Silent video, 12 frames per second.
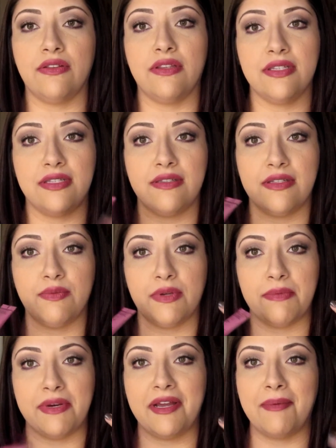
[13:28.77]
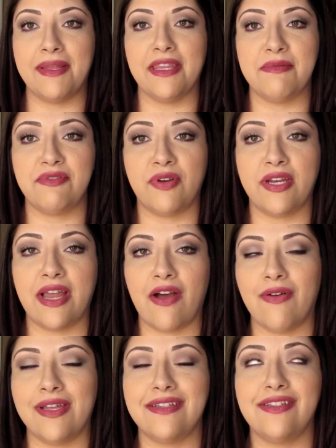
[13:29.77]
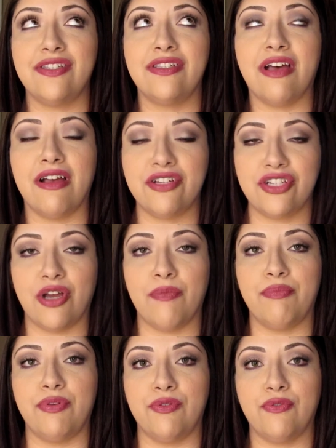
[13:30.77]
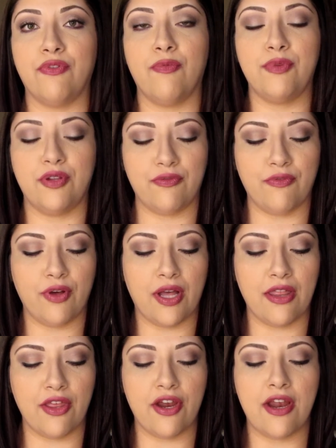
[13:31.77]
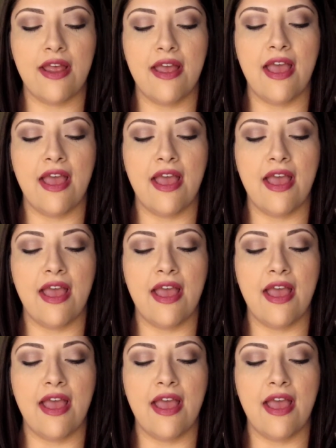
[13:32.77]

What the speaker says: This is what I'm wearing on my lips right now. It's such a beautiful, beautiful color.